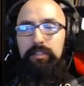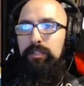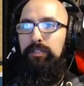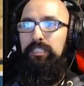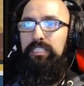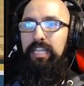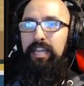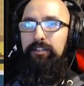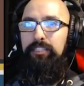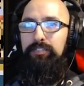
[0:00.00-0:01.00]
Do you increase
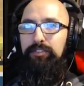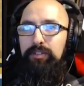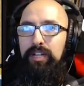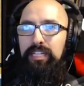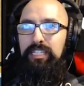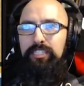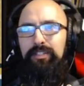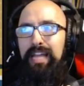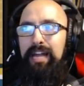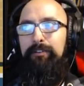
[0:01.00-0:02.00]
encounters if you're running because
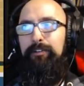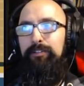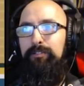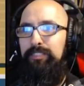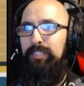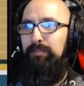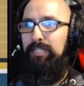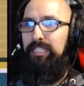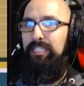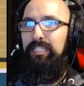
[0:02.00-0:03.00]
you're louder or
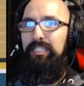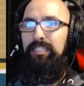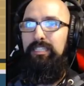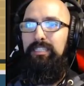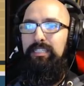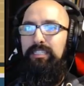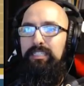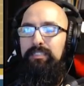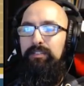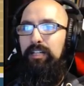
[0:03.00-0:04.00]
something?
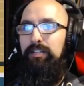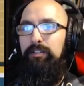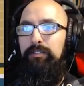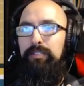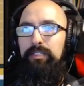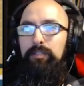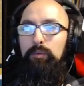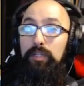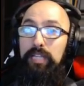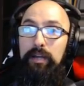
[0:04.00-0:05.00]
I don't know.
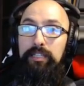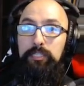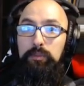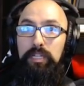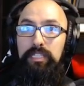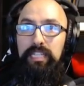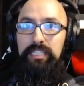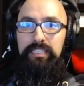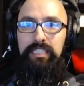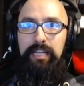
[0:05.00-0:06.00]
Well, now I just want to
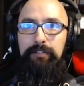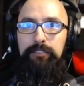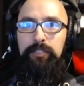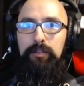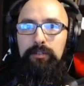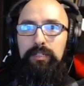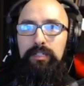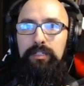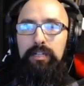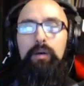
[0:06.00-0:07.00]
take this thing out. So,
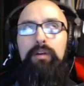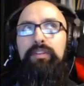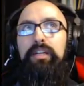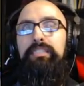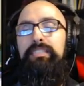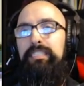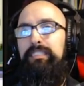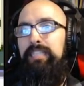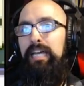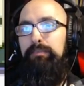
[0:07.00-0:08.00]
oh, I forgot to see
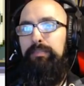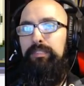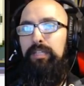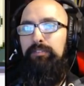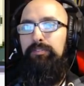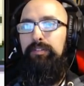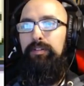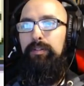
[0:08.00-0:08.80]
its type and stuff.